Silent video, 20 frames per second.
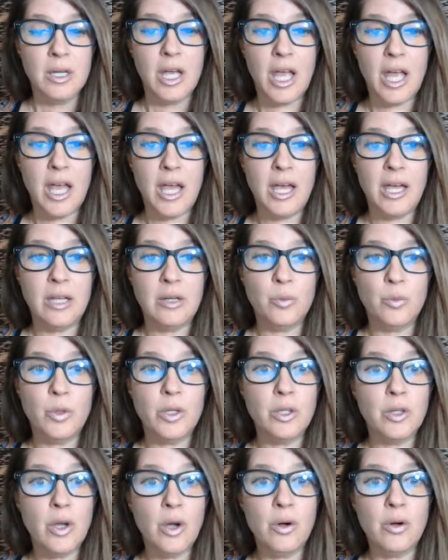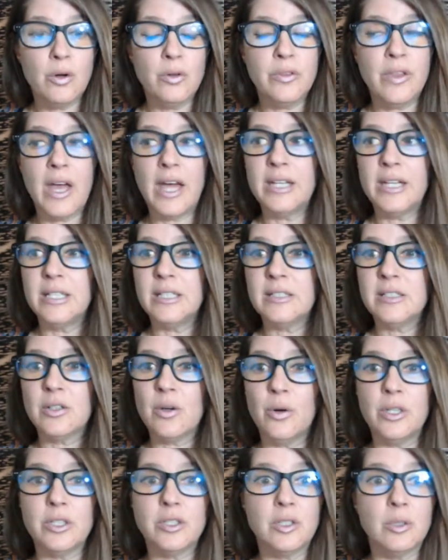And we know that it's
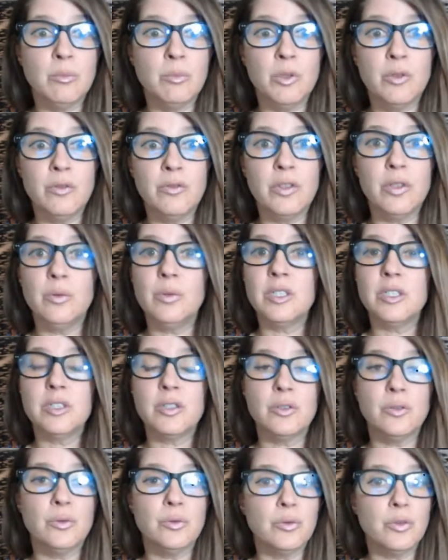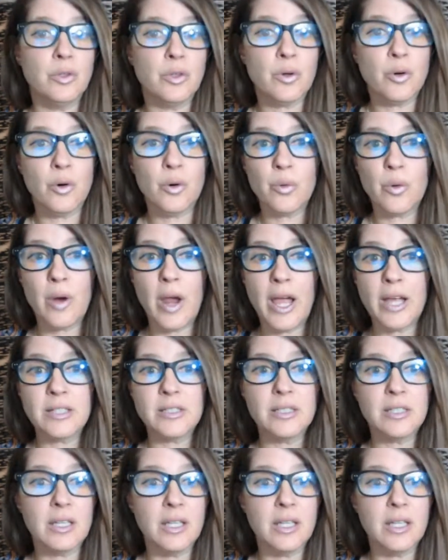going to move you into the correct